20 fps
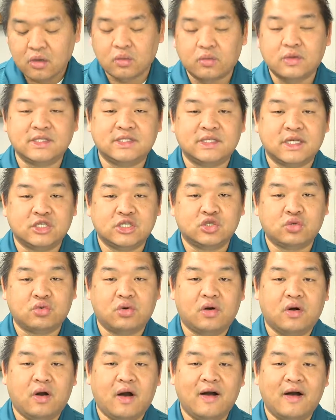
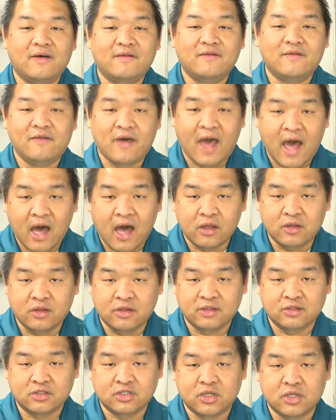residual
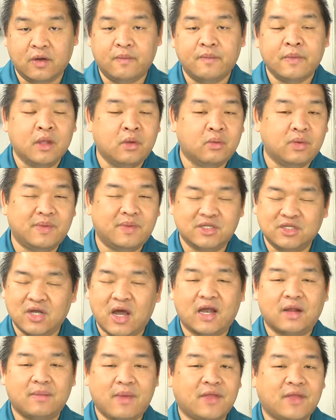value. So we've been
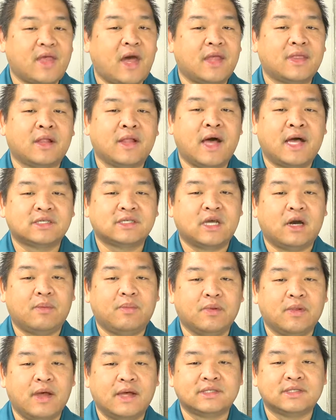talking about that in the last
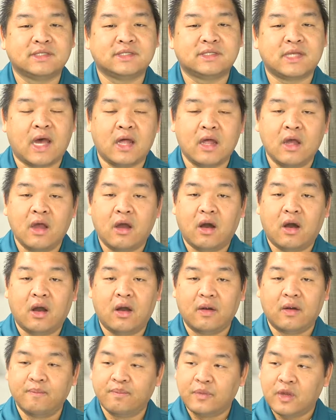couple lessons that
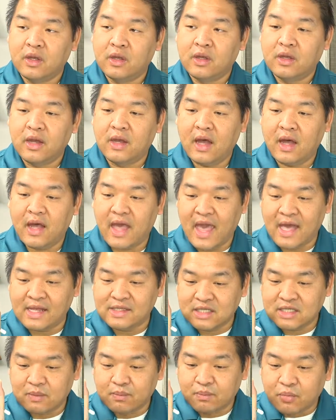our uh,
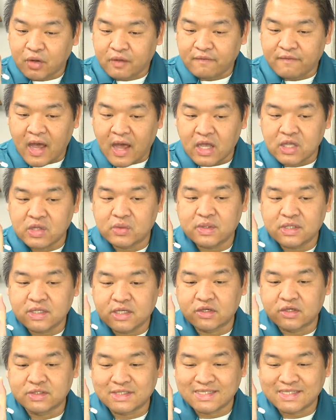ending book value in year